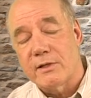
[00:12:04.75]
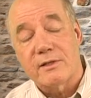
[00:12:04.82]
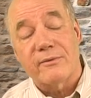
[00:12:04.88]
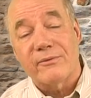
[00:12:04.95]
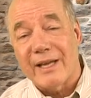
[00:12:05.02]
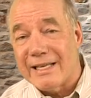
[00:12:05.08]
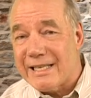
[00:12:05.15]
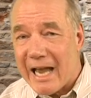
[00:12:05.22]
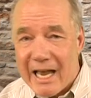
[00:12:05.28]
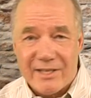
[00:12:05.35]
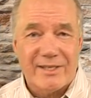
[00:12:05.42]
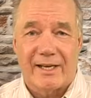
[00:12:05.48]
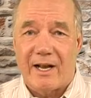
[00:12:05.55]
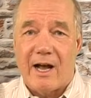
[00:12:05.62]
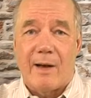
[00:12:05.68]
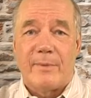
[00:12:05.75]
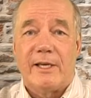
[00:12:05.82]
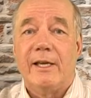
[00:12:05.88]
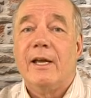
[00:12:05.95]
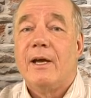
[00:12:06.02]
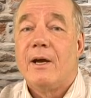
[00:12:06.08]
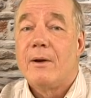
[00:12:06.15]
It's a fantastic
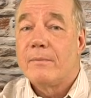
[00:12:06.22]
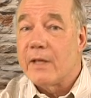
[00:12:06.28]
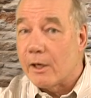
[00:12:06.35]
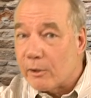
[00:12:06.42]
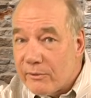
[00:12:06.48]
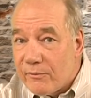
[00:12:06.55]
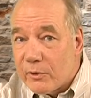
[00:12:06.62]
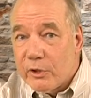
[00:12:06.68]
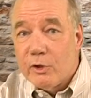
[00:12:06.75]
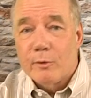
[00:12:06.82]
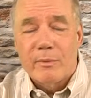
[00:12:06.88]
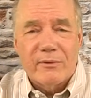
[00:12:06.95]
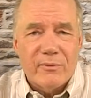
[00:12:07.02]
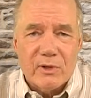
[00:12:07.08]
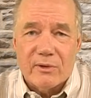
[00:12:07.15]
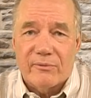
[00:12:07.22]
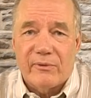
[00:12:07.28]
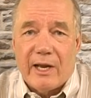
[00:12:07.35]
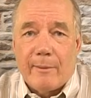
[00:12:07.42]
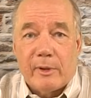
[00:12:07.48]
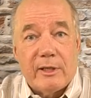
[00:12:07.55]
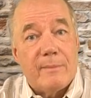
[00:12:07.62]
hobby, not only for you, but for your
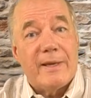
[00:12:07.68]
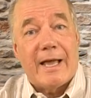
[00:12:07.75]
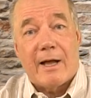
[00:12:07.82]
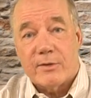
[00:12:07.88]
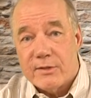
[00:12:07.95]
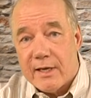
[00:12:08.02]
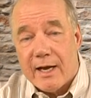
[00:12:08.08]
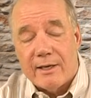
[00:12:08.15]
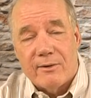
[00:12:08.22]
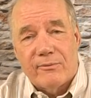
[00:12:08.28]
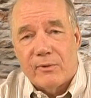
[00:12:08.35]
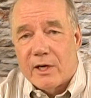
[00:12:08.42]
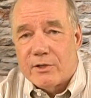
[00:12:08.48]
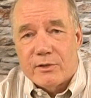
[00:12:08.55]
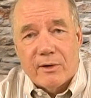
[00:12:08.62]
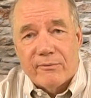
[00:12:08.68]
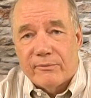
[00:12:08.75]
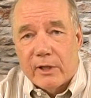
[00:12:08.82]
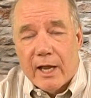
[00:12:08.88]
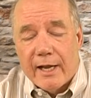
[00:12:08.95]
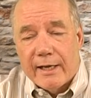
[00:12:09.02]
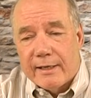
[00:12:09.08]
family to be outside in the fresh air
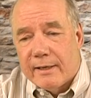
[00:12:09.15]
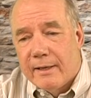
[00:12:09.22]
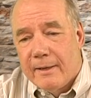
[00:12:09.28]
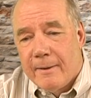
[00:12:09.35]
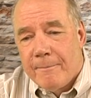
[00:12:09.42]
flying.